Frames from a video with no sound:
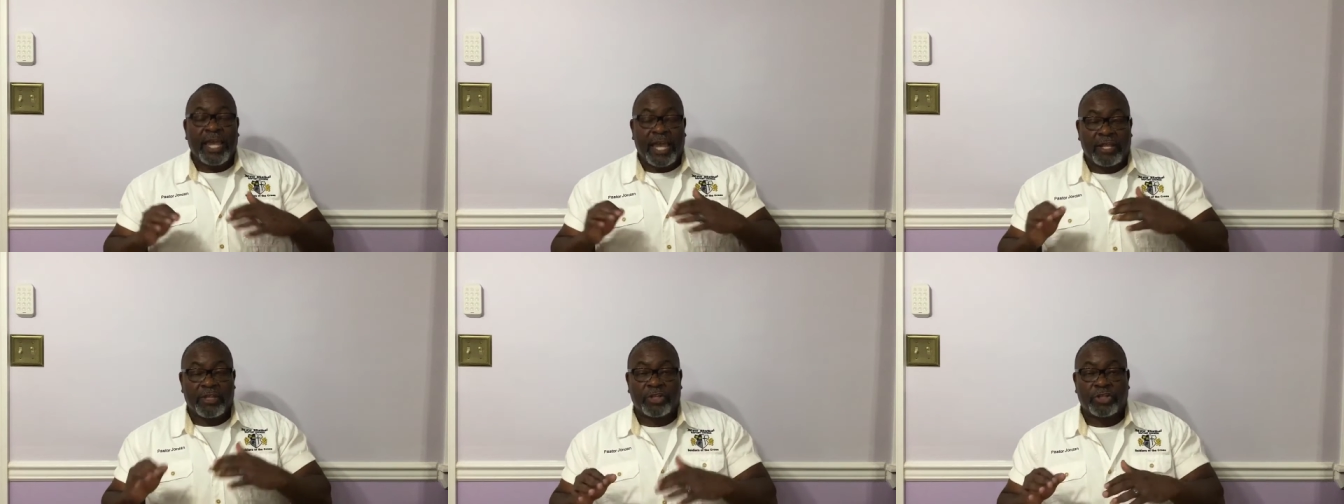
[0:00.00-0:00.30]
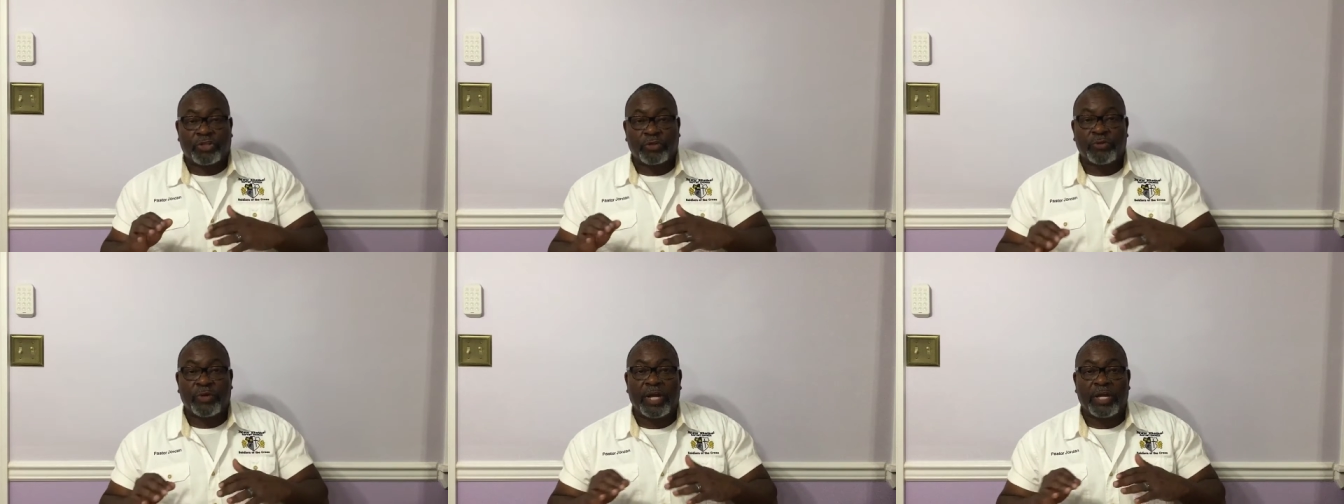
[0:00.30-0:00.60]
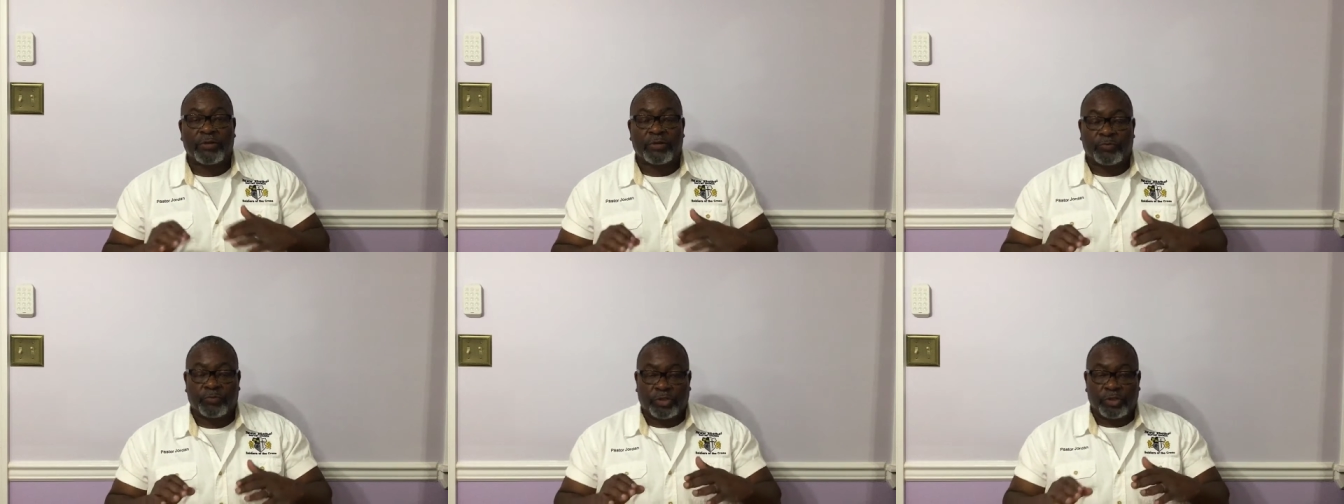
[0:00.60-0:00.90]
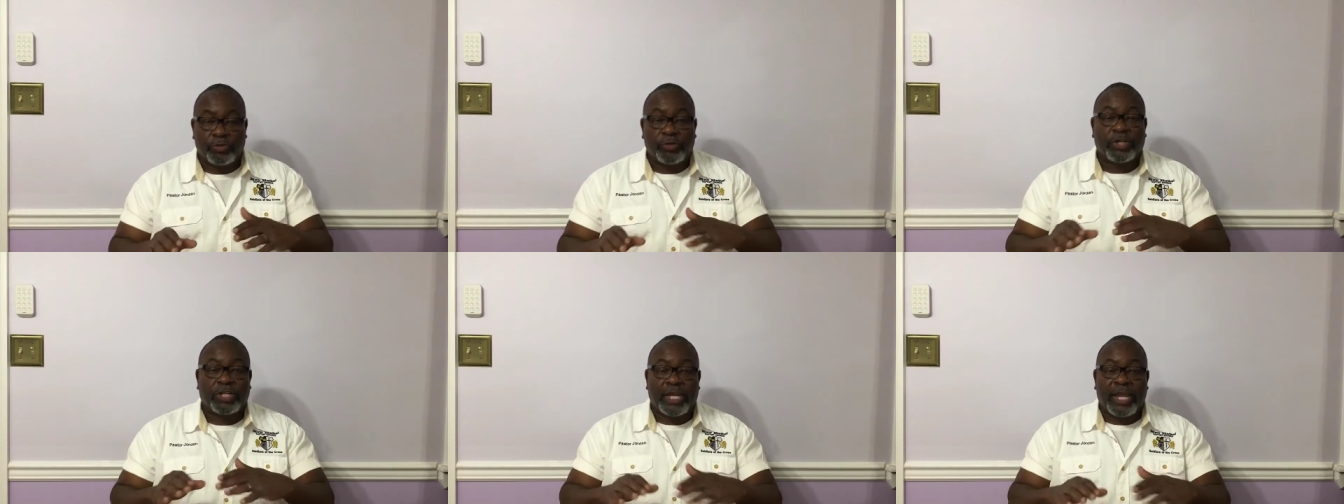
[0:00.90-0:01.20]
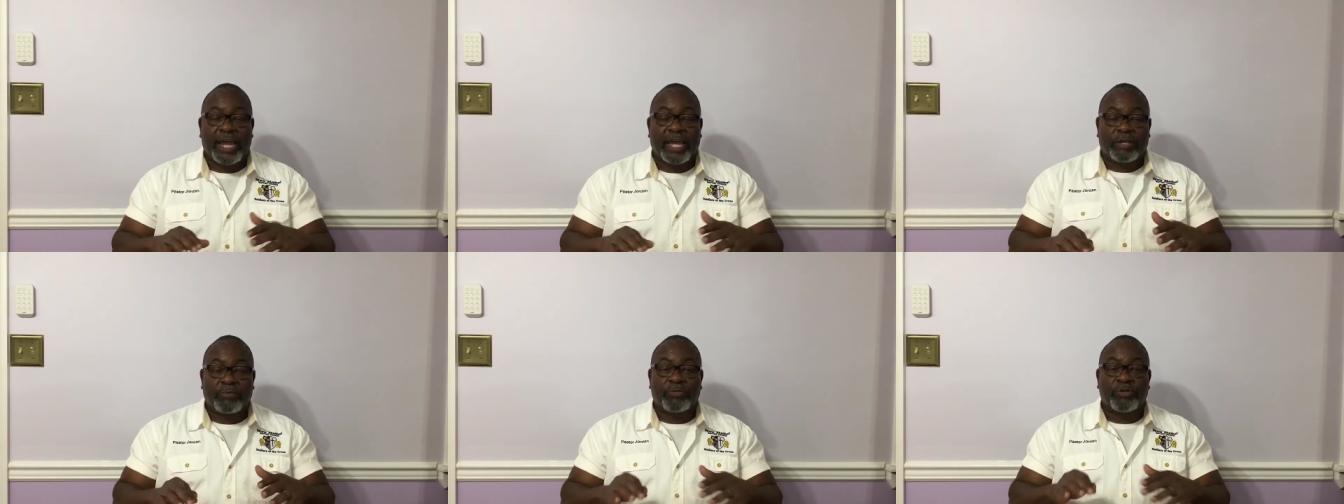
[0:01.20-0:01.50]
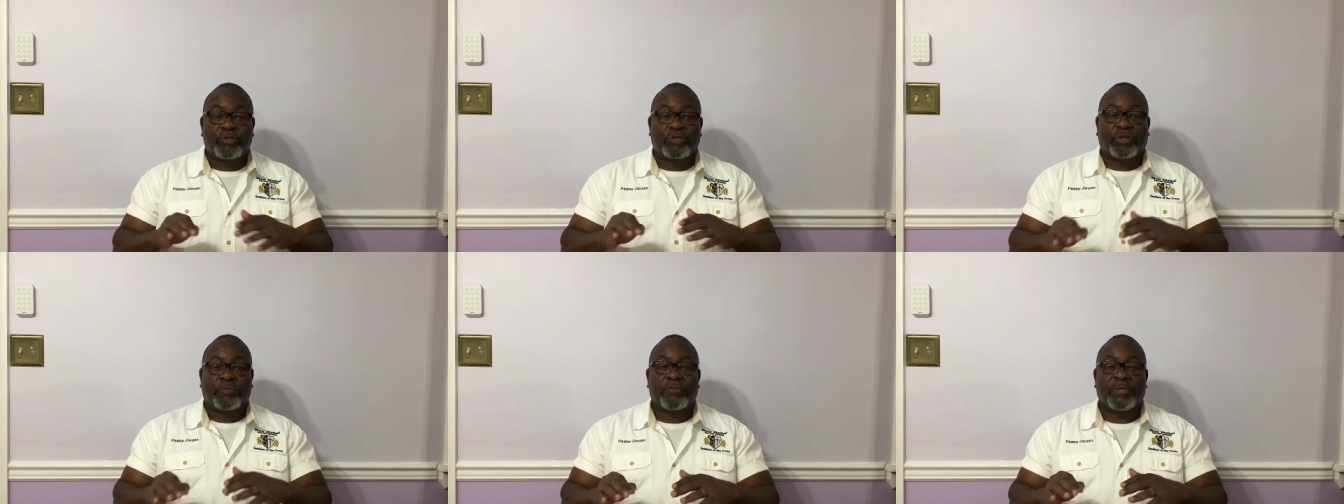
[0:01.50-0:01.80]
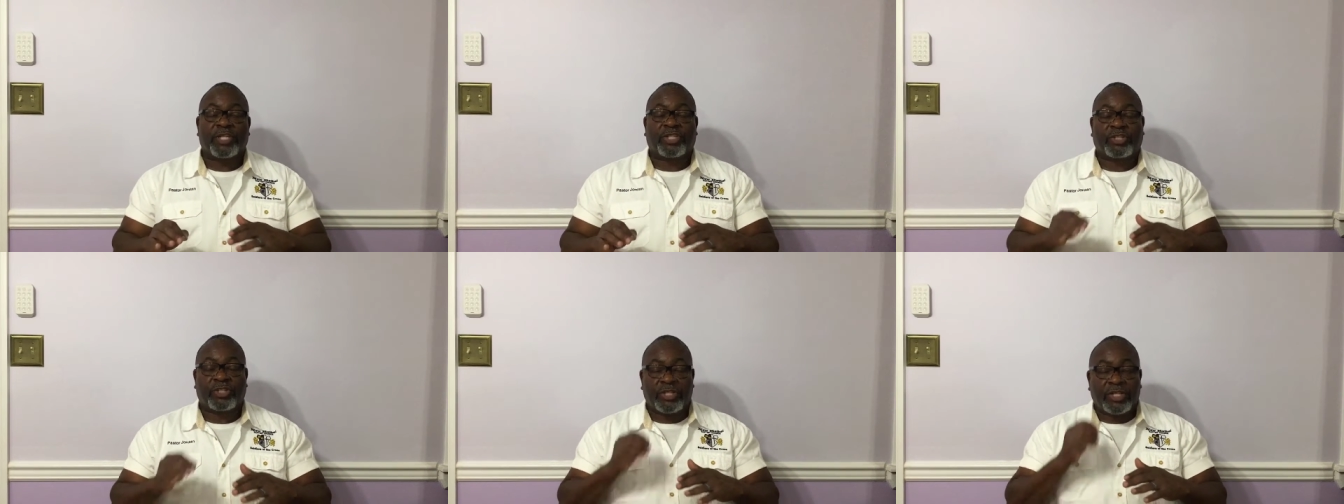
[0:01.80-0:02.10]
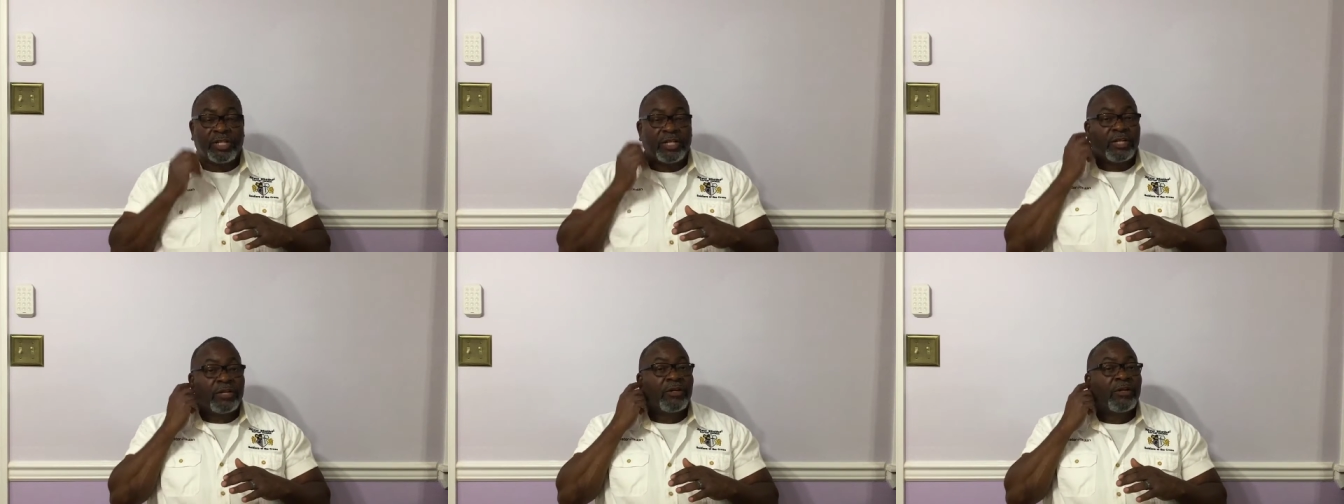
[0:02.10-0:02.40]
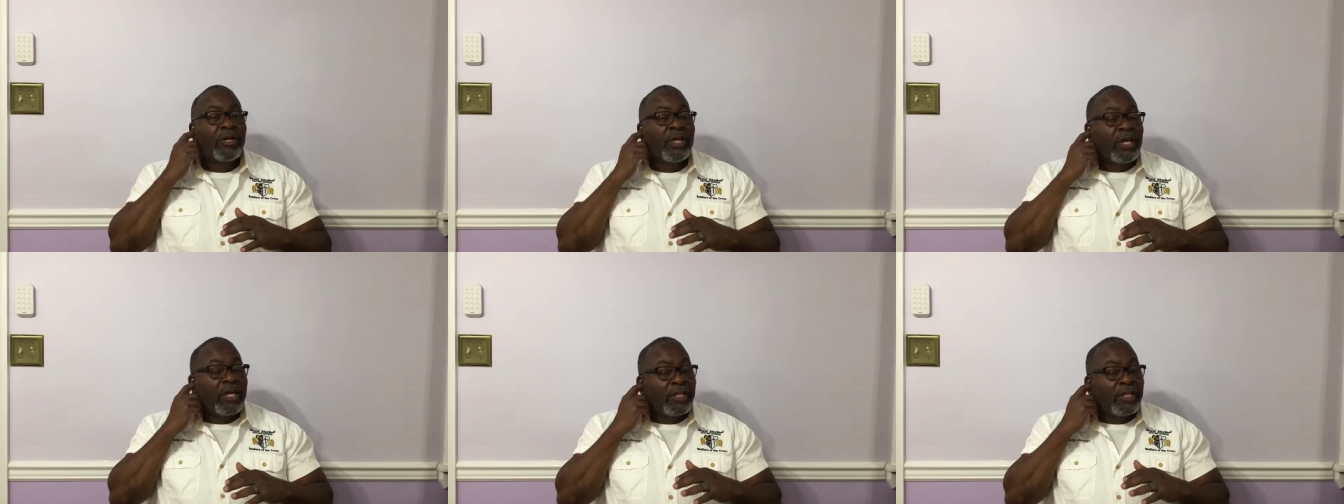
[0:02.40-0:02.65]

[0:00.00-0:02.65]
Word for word: And the two, uh, two of the animals are mentioned here,